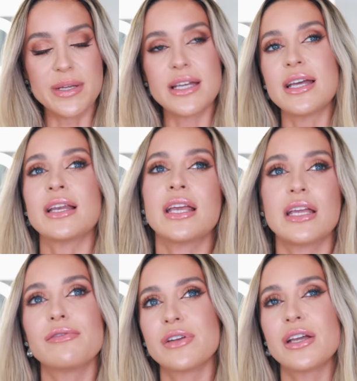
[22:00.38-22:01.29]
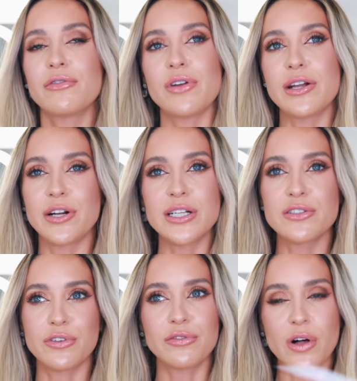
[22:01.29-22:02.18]
be an evening fragrance
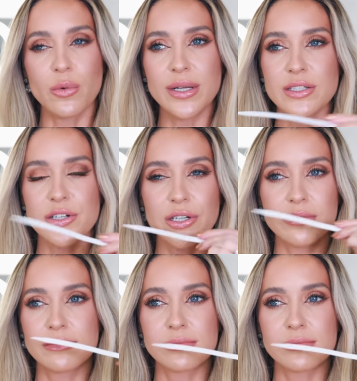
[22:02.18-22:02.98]
for fall-winter.